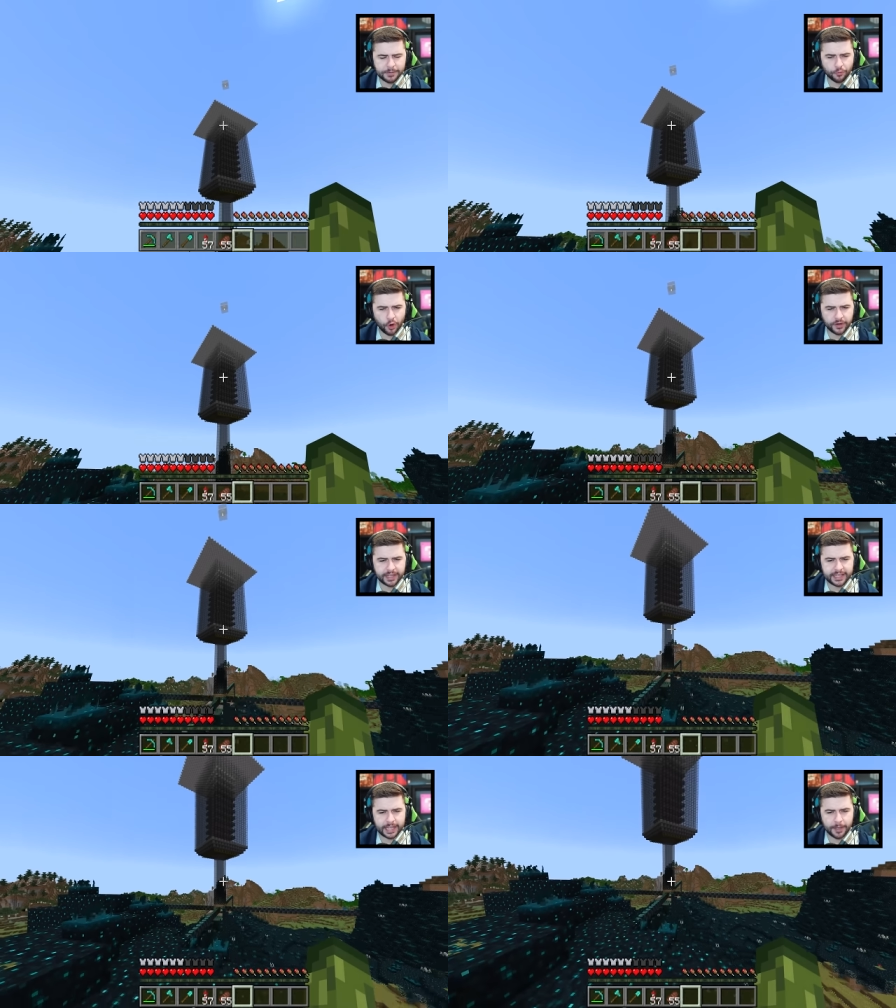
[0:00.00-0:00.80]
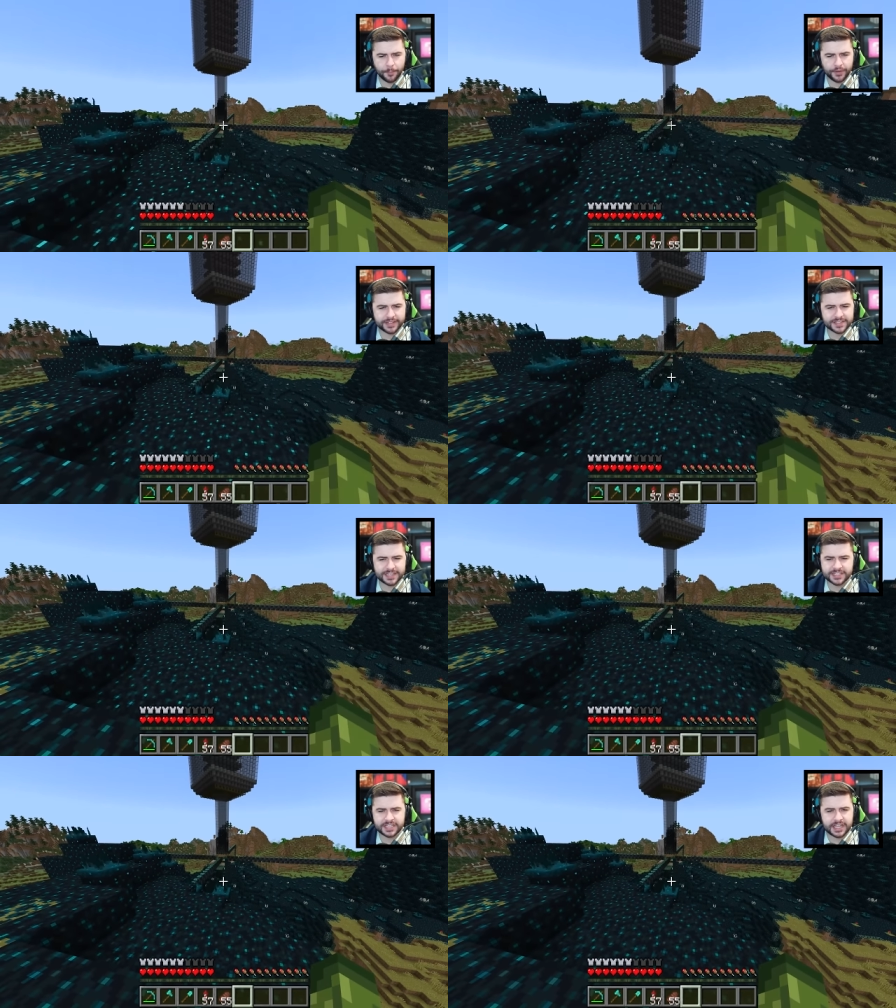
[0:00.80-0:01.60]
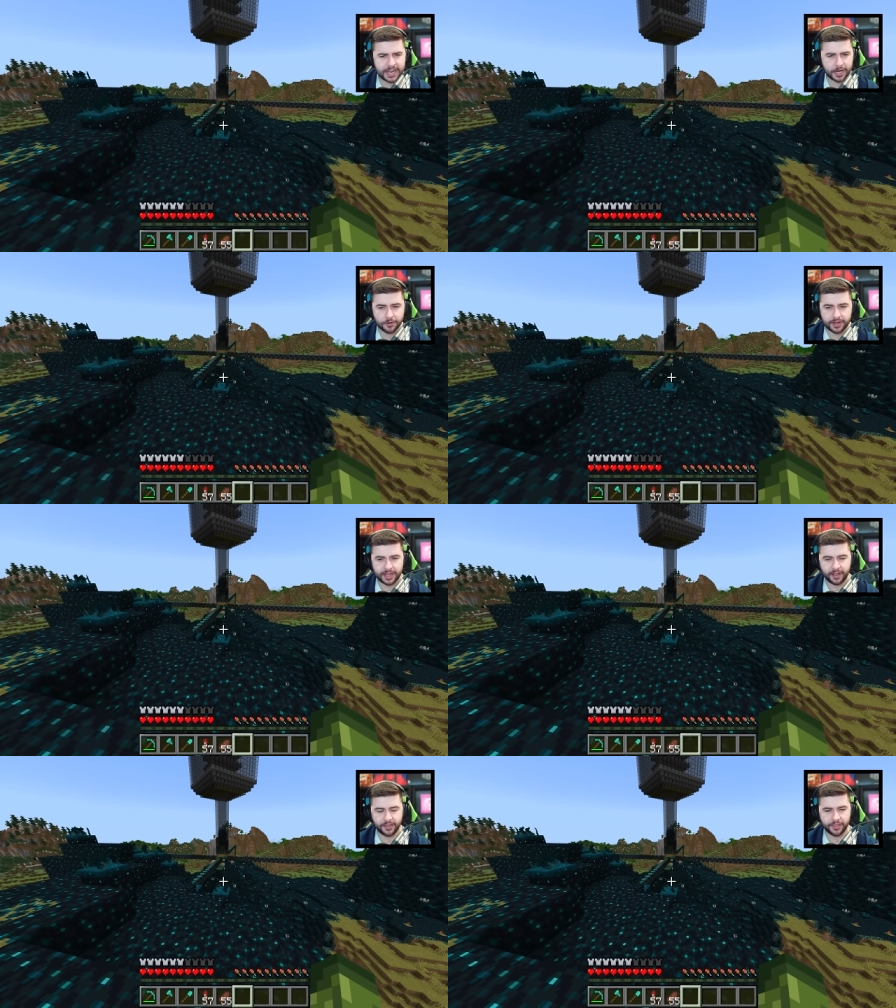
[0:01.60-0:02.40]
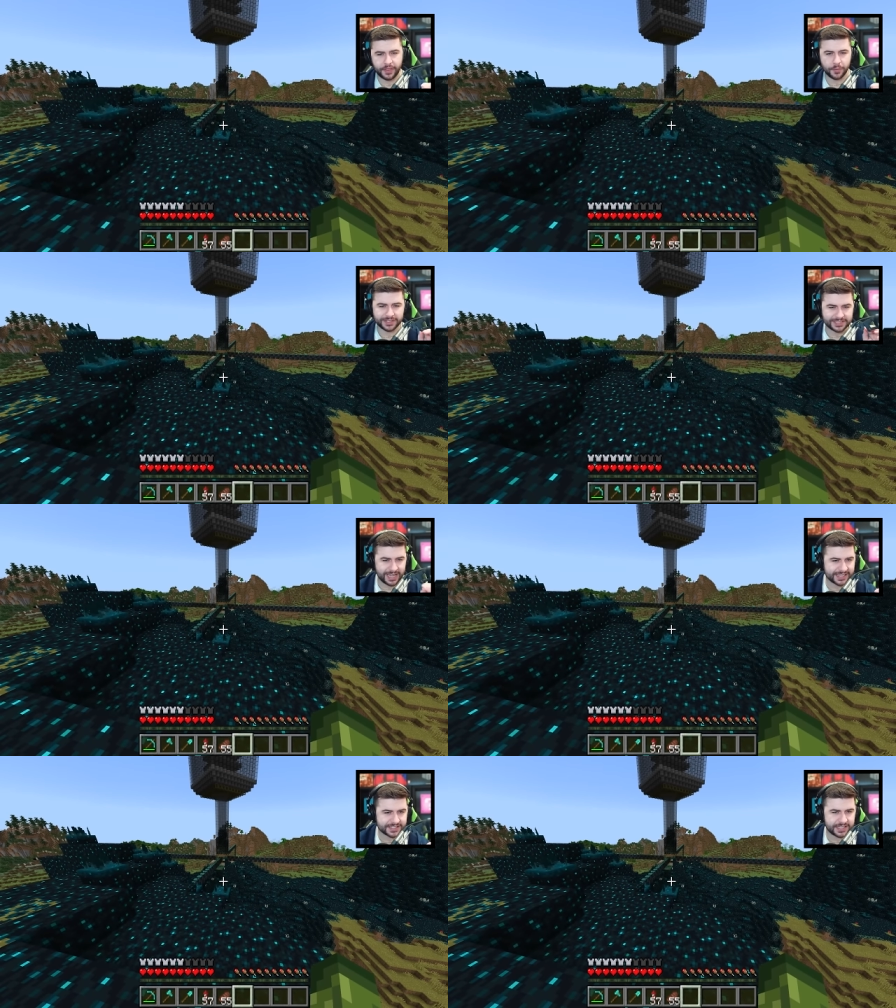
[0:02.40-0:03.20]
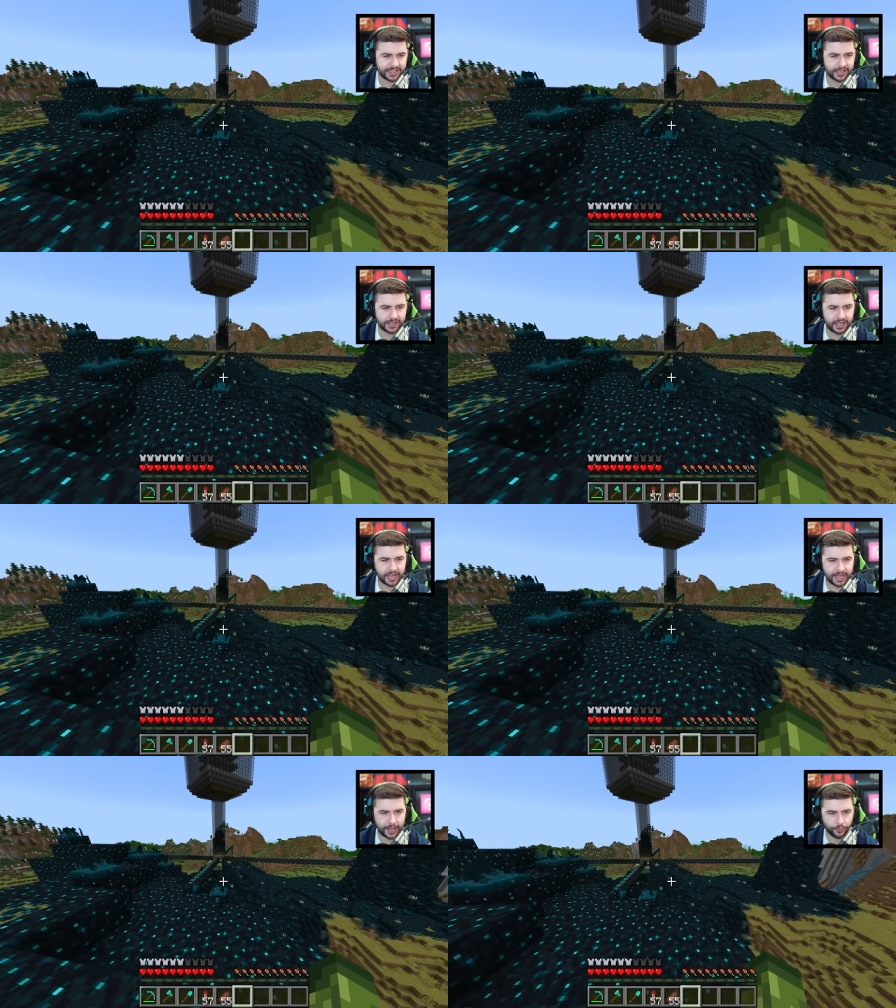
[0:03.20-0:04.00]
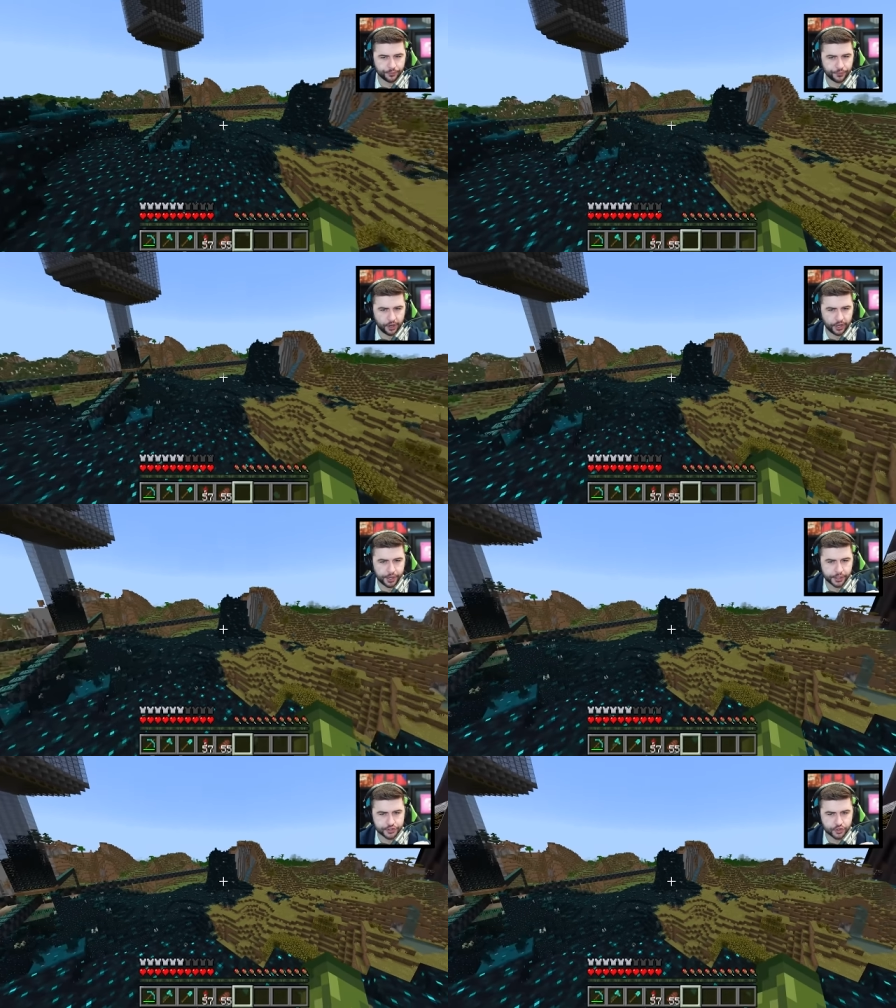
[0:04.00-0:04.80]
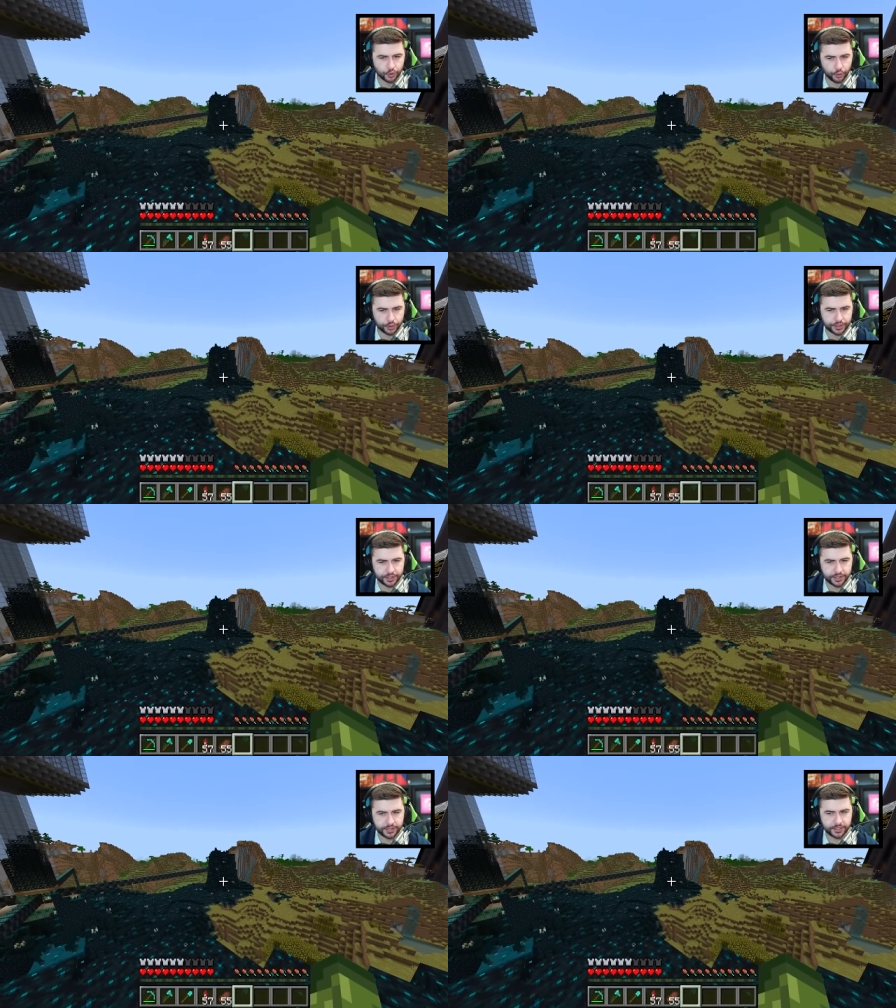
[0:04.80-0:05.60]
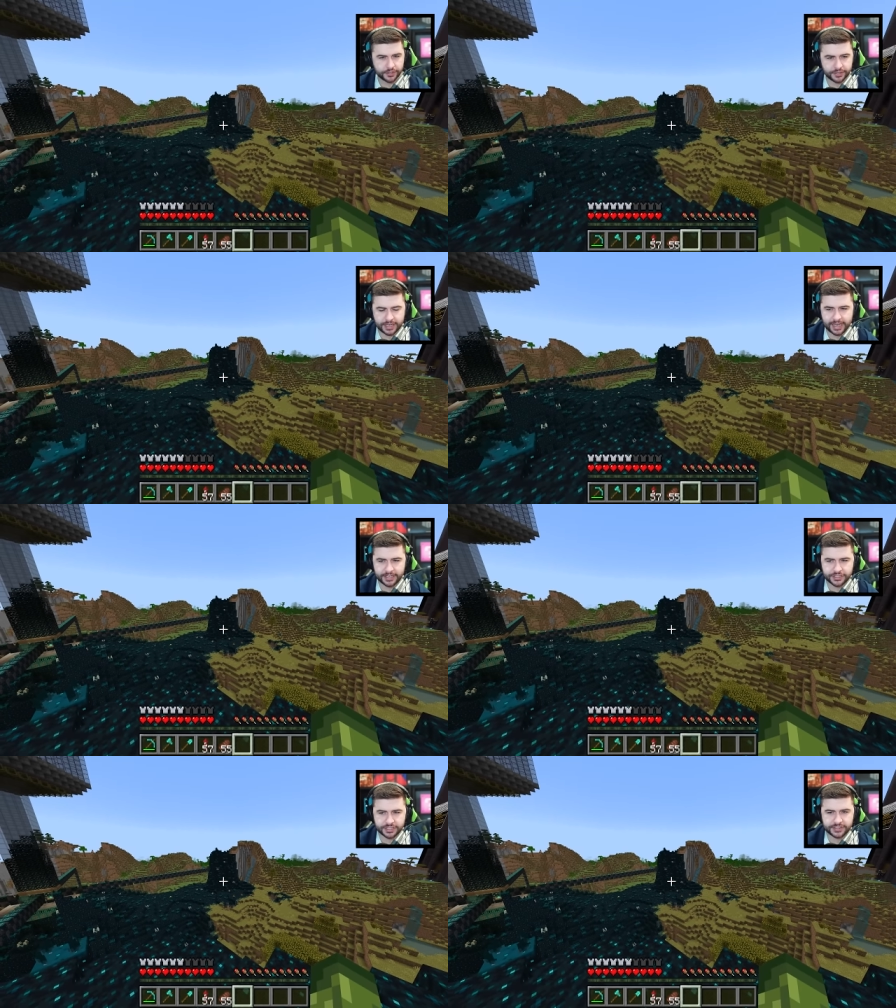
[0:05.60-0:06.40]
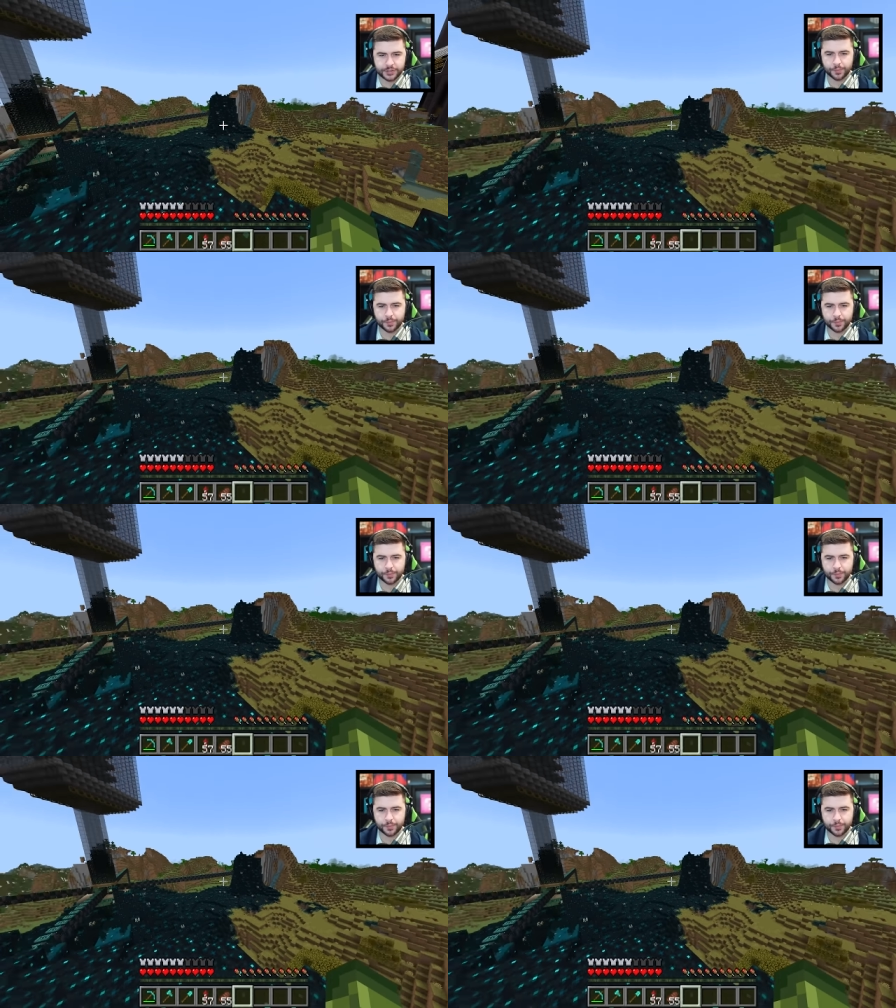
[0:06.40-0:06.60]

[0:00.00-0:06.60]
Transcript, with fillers: be wrong here, but is this the area they were testing how far Sculk could actually